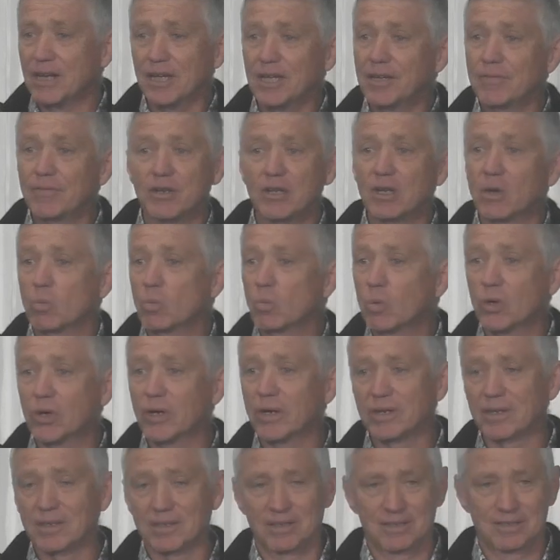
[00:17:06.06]
even at
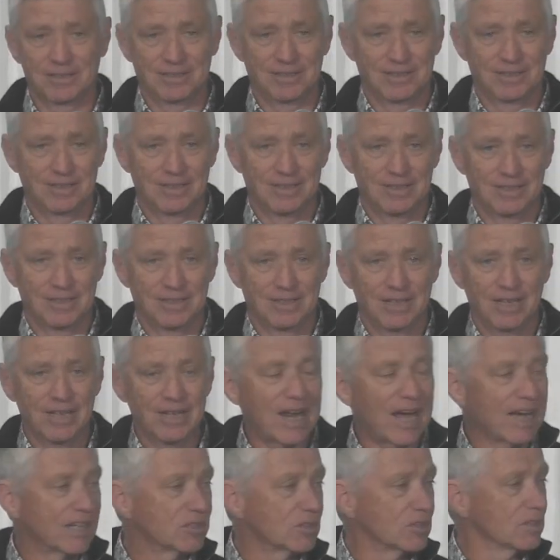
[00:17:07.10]
work and
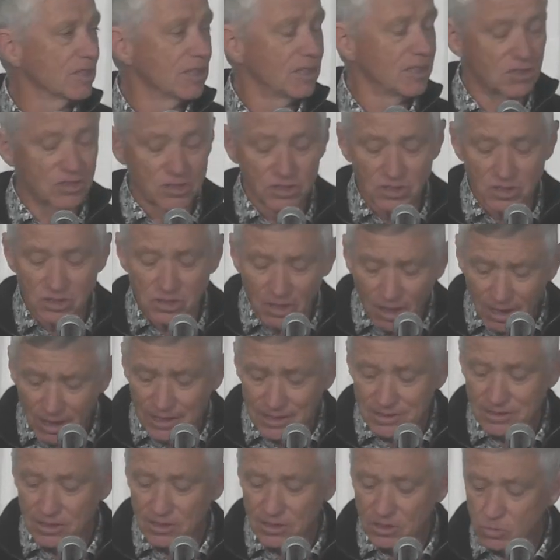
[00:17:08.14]
actually in
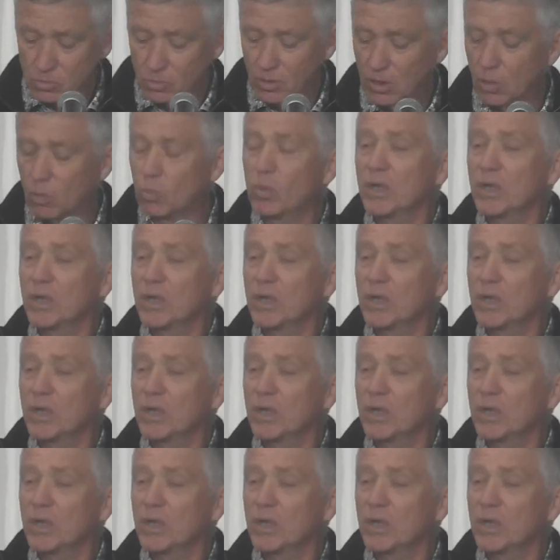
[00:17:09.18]
society as well.